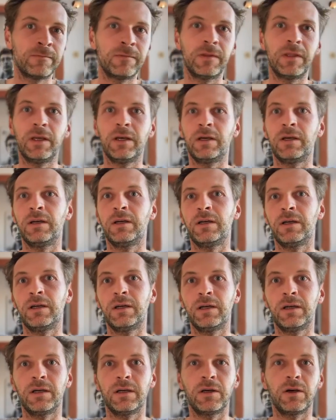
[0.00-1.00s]

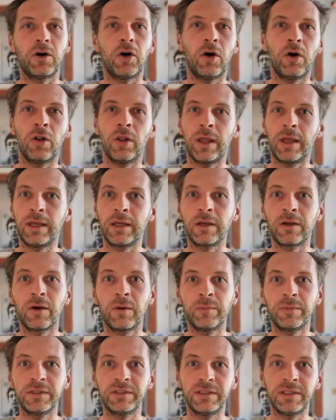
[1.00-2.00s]
all
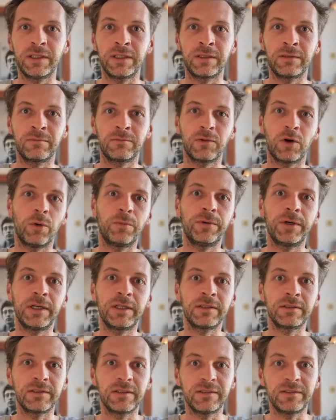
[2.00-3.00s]
encompassing
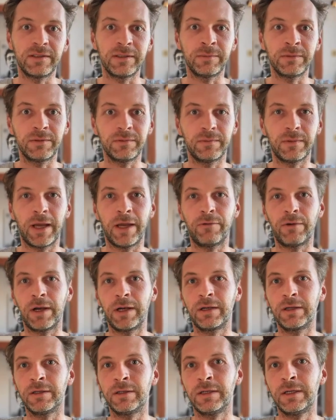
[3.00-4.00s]
operating systems. I
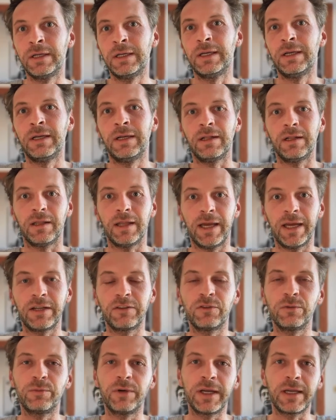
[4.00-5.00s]
rather
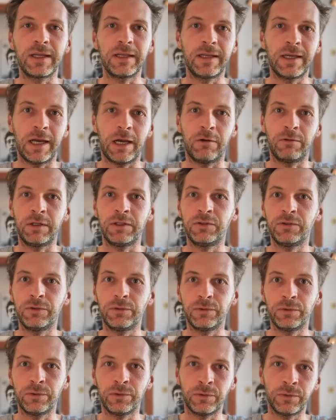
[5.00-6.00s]
like to break it down
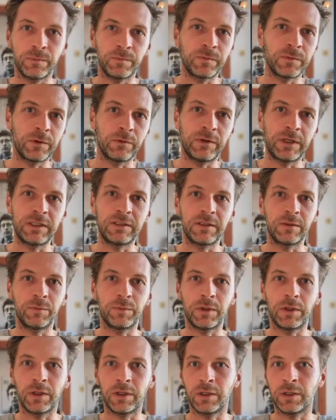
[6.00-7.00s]
into very
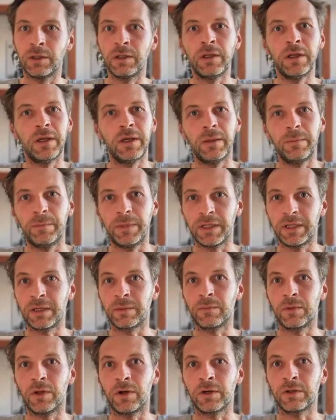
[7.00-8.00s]
simple
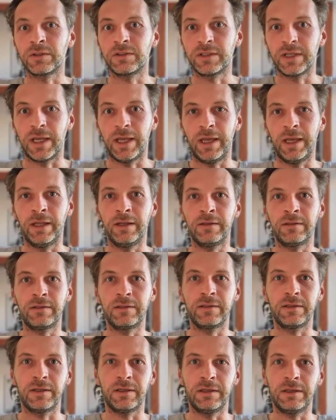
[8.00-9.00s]
building blocks and
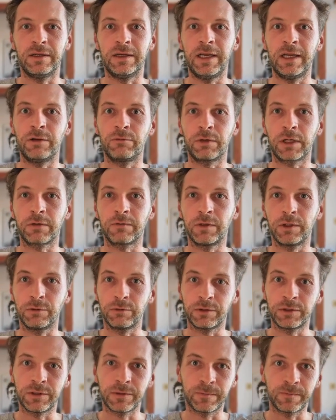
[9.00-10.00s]

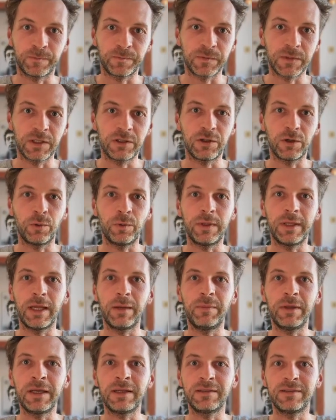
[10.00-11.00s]
workflows. So with
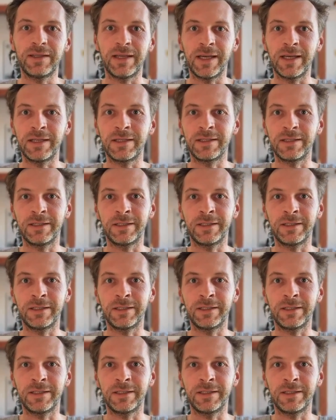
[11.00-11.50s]
that being said,